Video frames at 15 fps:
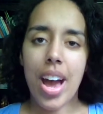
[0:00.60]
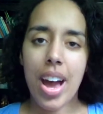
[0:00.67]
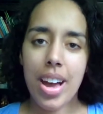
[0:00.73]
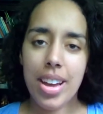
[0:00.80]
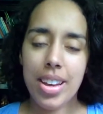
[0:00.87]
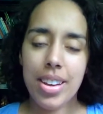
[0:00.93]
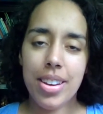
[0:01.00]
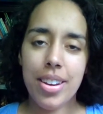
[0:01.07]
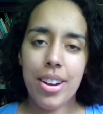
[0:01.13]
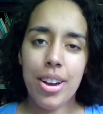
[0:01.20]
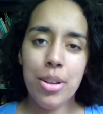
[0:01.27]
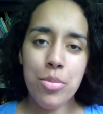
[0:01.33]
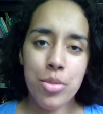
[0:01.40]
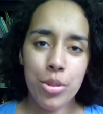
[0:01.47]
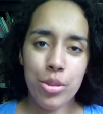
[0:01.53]
Hi,
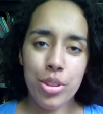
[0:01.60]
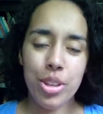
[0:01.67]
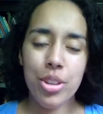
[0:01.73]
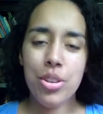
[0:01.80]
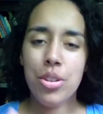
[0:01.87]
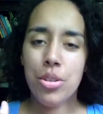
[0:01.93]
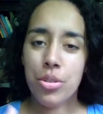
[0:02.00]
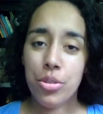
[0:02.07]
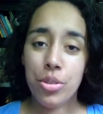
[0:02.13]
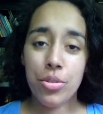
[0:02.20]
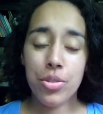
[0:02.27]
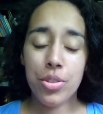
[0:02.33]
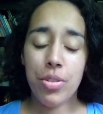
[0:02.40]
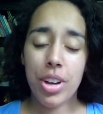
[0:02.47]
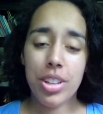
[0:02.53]
I'm Ruthie, owner
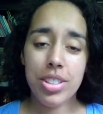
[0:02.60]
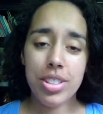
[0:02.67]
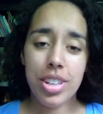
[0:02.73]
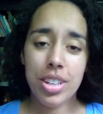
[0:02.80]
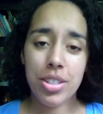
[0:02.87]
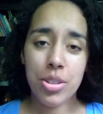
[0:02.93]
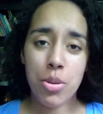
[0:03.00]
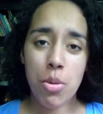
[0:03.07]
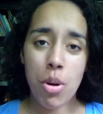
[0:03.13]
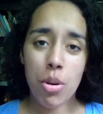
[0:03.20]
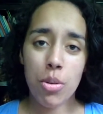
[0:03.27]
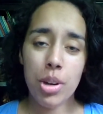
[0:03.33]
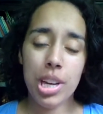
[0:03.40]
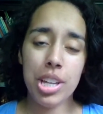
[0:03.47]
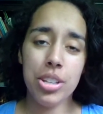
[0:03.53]
of Defy the Status
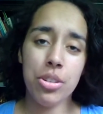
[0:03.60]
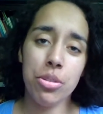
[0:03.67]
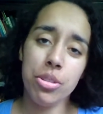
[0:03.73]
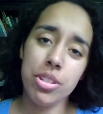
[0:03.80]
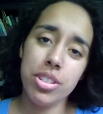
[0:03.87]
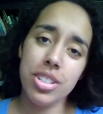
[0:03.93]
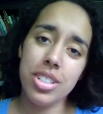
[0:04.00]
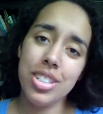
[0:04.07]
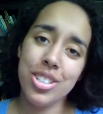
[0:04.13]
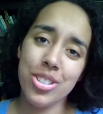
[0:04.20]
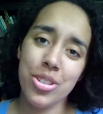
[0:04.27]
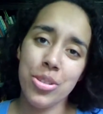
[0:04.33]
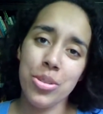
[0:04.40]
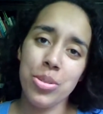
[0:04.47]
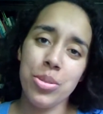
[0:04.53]
Quo, and you're listening
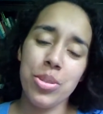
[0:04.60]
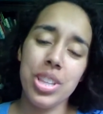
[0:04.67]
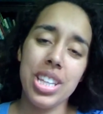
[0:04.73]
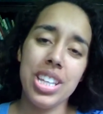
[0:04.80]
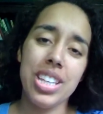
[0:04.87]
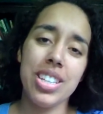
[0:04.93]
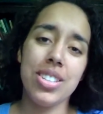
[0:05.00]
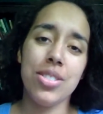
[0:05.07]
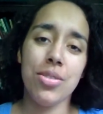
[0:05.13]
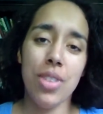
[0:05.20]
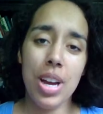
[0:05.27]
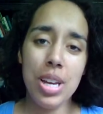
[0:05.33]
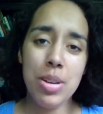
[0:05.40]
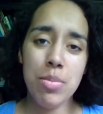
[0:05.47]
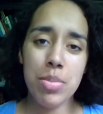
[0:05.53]
to the
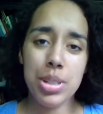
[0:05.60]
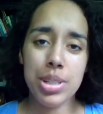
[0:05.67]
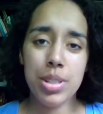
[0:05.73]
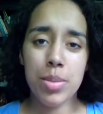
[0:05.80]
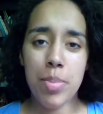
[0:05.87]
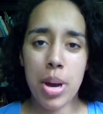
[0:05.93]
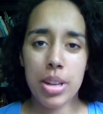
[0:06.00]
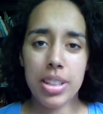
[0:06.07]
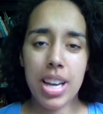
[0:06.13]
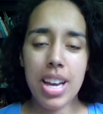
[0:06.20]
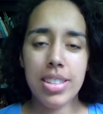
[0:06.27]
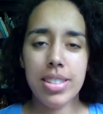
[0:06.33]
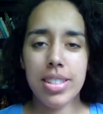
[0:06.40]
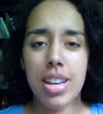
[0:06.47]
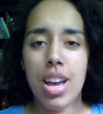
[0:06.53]
Defiant Business
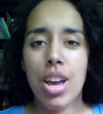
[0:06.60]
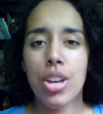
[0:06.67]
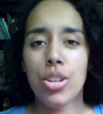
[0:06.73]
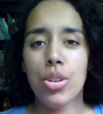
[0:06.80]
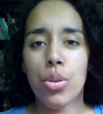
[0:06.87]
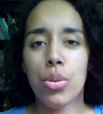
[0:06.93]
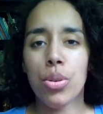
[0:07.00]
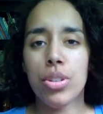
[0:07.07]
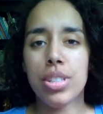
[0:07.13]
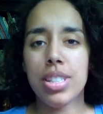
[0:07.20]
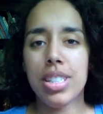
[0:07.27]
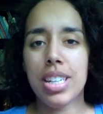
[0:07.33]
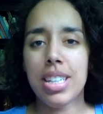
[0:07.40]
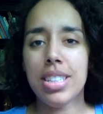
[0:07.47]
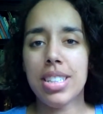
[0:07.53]
Podcast, your
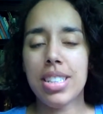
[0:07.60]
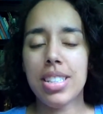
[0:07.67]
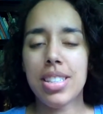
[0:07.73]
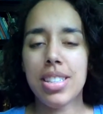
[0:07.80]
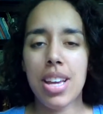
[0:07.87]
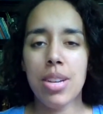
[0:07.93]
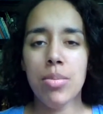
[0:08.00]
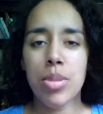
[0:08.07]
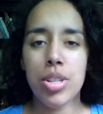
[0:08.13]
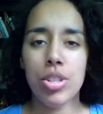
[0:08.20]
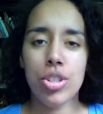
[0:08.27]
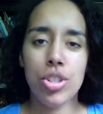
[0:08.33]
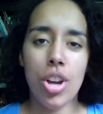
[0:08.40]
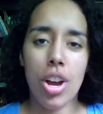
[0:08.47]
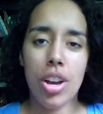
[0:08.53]
daily 10
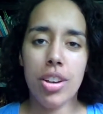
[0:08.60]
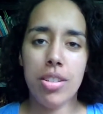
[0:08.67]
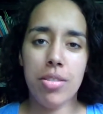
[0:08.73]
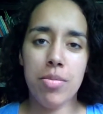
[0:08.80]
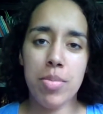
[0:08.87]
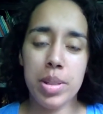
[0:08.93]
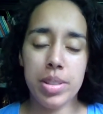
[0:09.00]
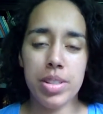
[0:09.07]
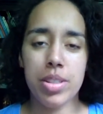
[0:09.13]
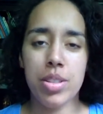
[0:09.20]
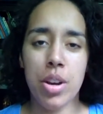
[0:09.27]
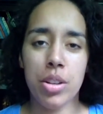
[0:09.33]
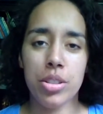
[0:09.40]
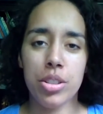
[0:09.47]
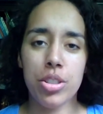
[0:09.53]
minute shot of
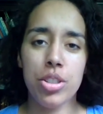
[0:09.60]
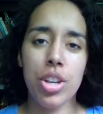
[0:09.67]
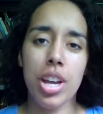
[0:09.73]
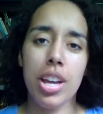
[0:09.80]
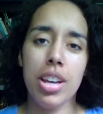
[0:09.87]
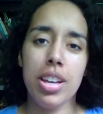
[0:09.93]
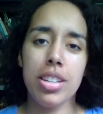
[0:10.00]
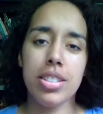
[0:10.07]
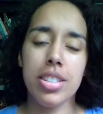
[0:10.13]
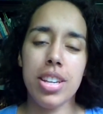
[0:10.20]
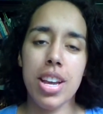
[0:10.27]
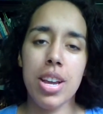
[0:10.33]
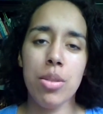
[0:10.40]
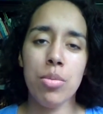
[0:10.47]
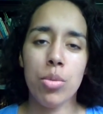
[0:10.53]
business knowledge. And
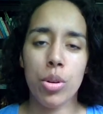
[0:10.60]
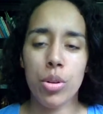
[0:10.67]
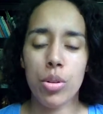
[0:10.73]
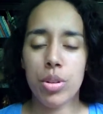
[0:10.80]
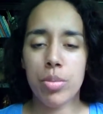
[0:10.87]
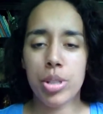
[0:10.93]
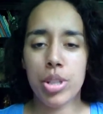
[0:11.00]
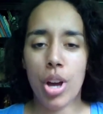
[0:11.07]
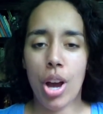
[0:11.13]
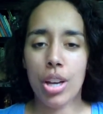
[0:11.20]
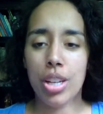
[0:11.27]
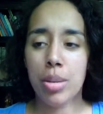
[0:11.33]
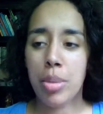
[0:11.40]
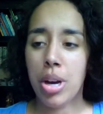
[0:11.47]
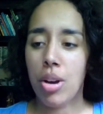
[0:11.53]
today we're going to be
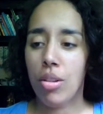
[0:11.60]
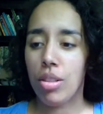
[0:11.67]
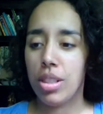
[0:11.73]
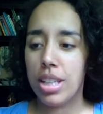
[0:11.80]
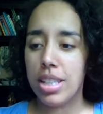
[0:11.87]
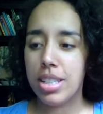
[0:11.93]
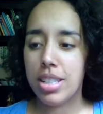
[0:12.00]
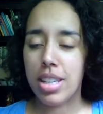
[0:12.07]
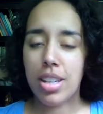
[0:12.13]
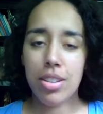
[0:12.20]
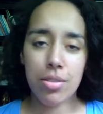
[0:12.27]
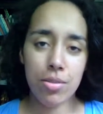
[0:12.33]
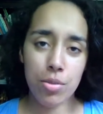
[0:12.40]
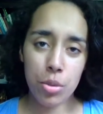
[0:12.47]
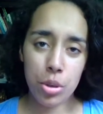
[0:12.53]
talking about
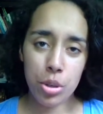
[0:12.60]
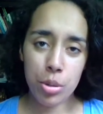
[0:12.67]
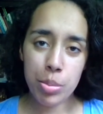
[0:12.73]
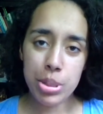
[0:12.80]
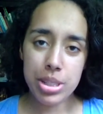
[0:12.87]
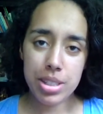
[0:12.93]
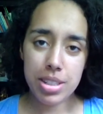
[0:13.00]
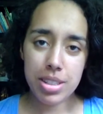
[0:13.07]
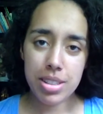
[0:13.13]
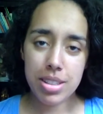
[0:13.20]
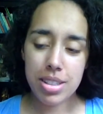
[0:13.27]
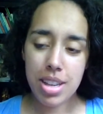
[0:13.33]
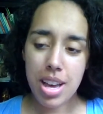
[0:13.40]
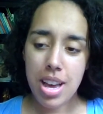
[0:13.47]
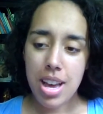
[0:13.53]
LinkedIn for your
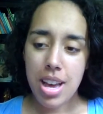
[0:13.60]
business.